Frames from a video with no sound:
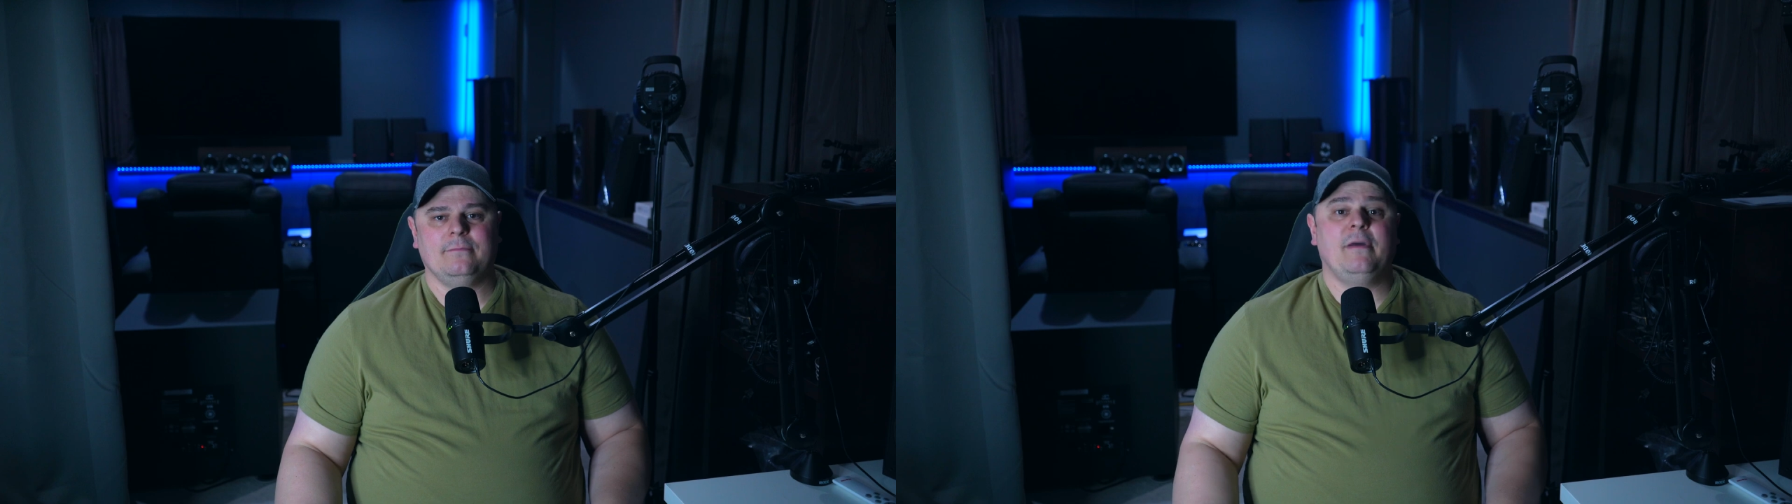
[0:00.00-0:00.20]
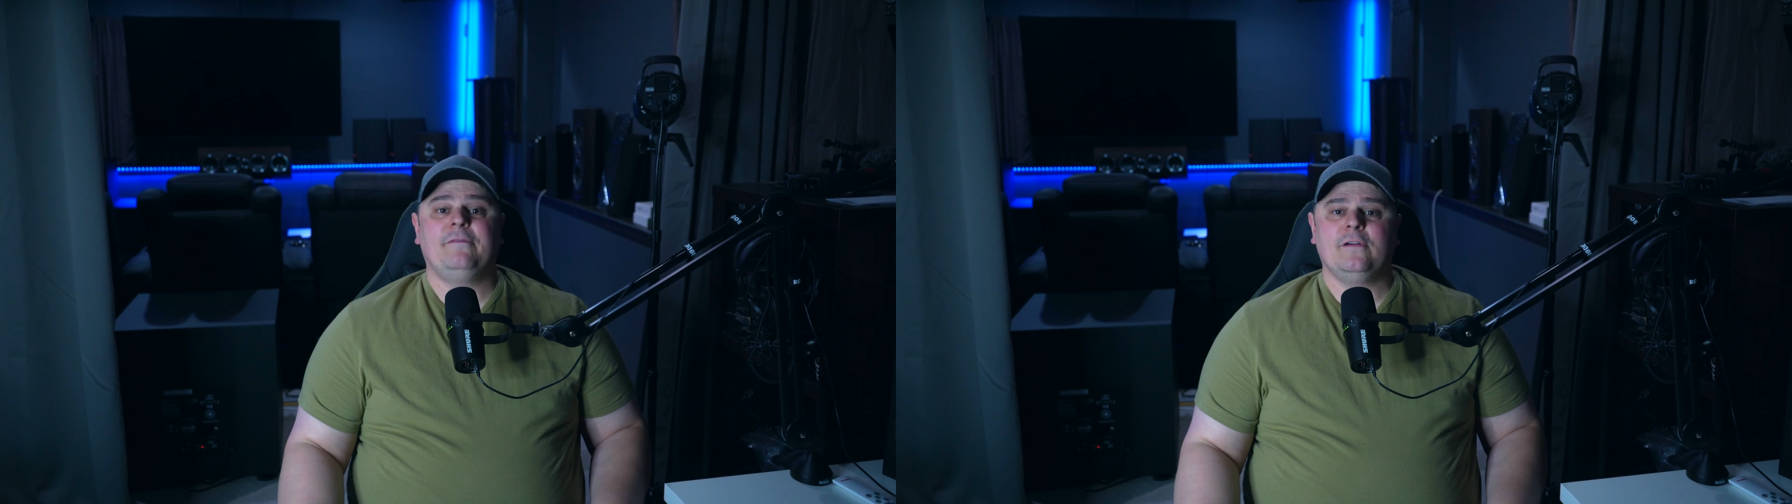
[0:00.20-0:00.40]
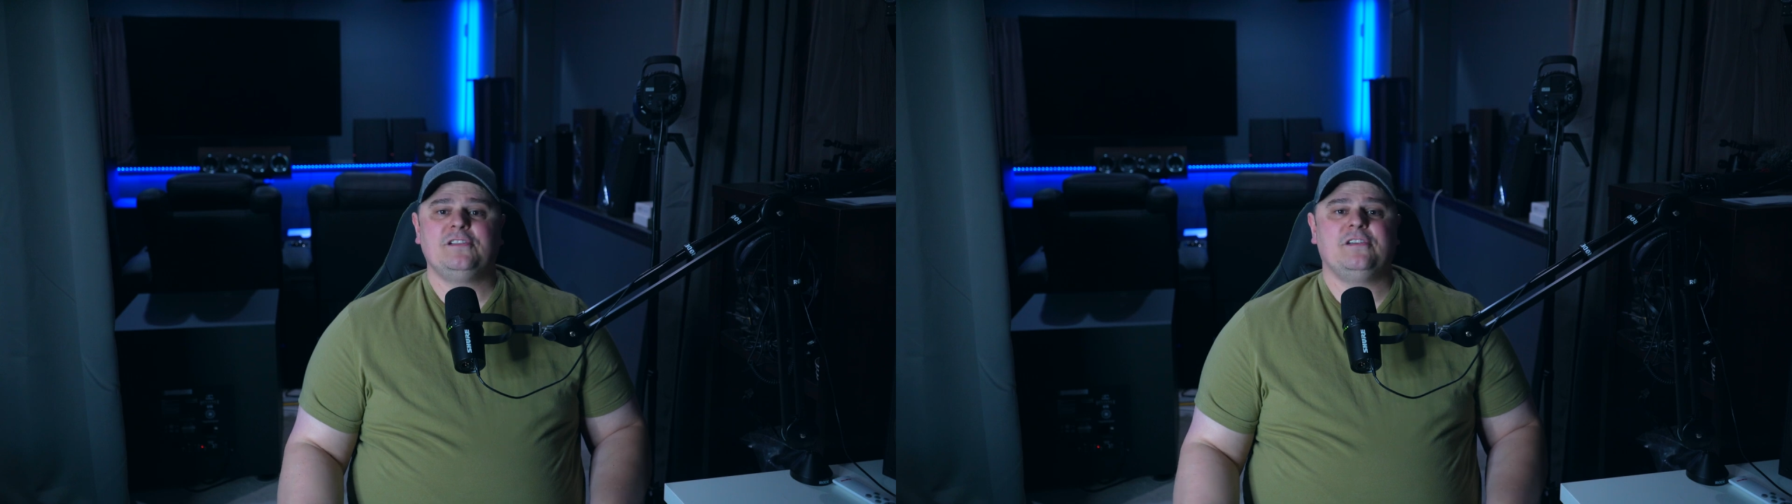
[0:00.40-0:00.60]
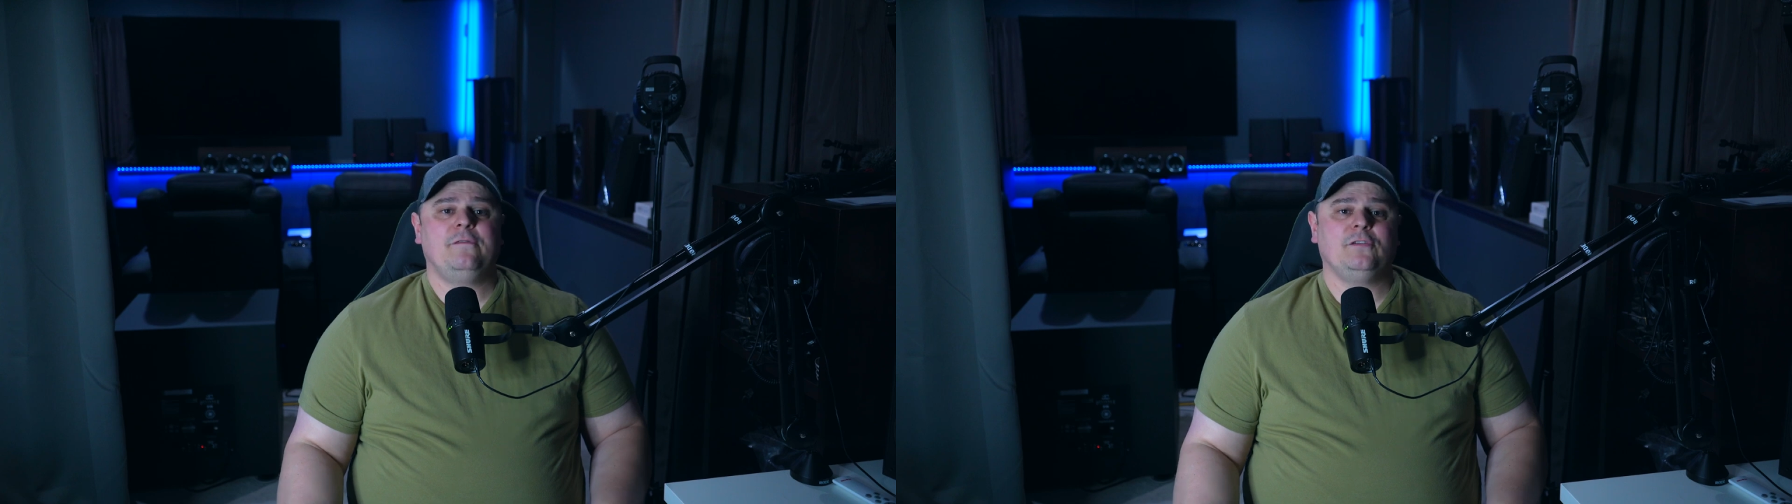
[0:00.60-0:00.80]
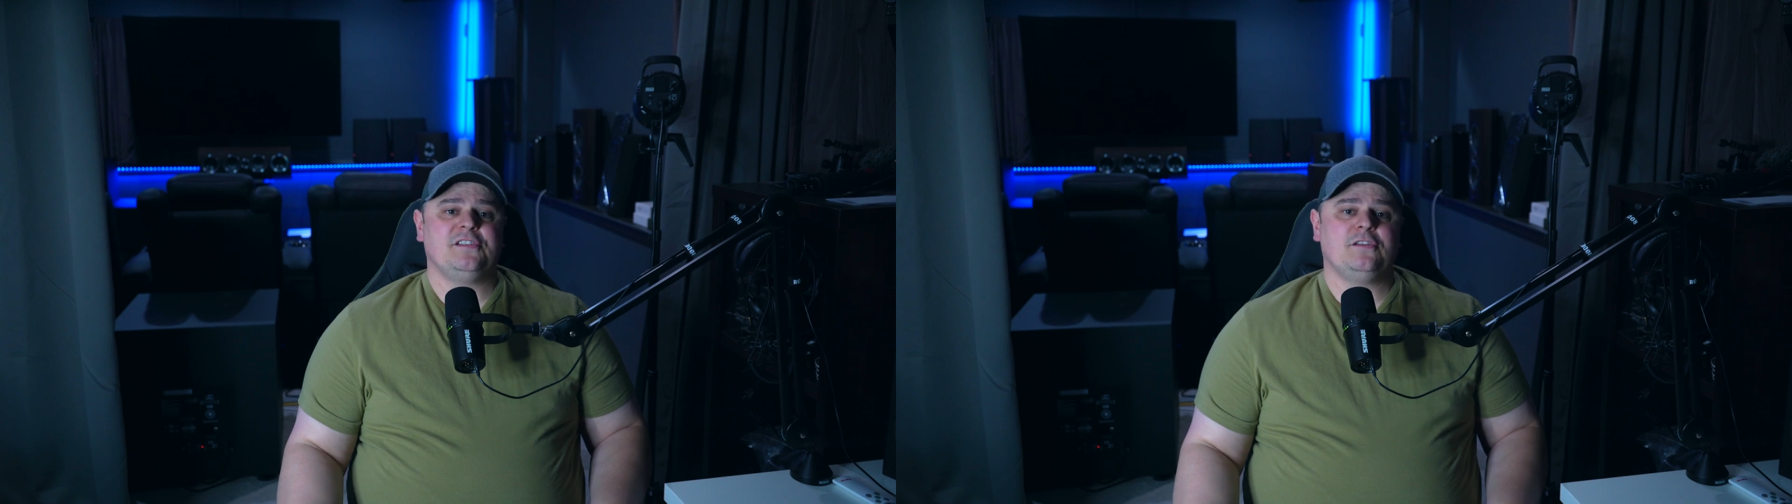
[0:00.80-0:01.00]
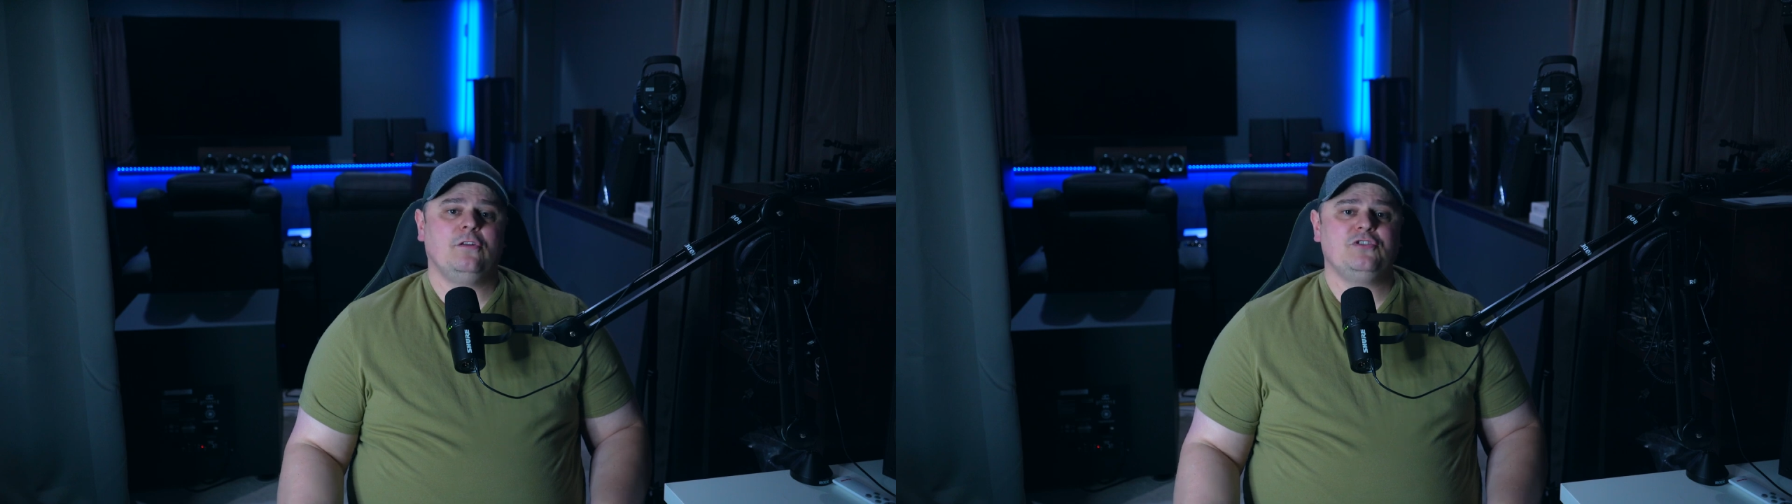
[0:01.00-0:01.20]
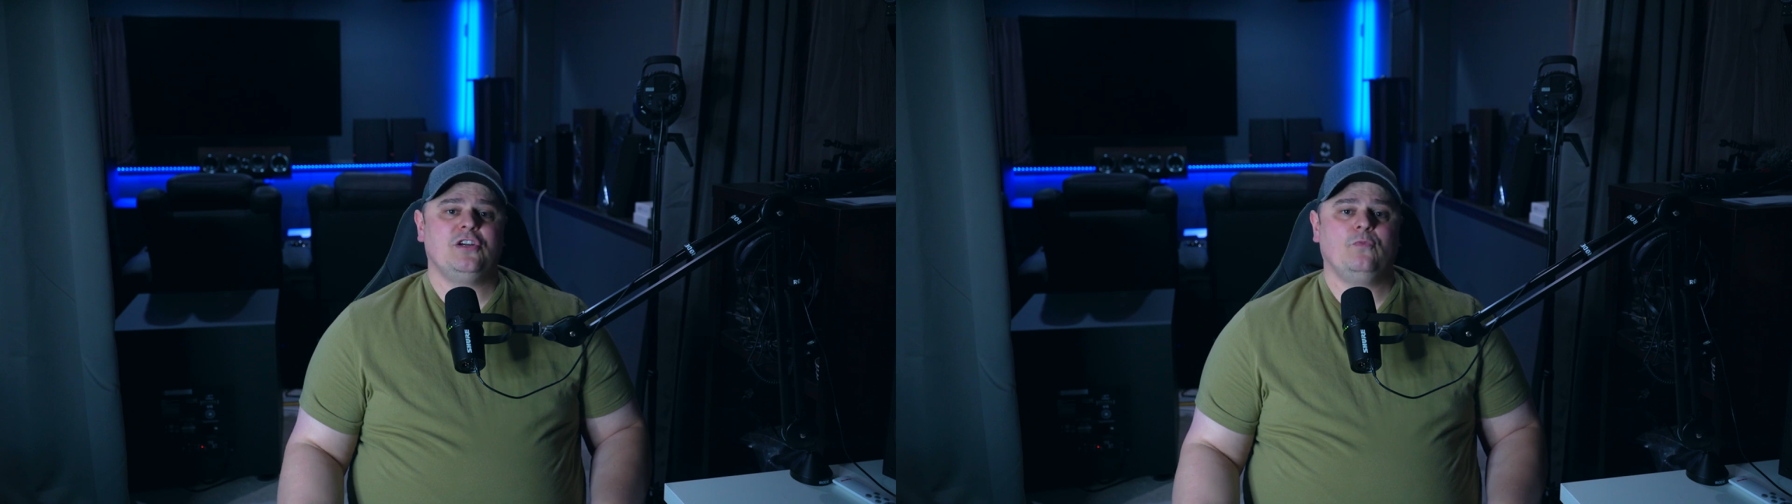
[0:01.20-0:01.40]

But first, a full disclosure,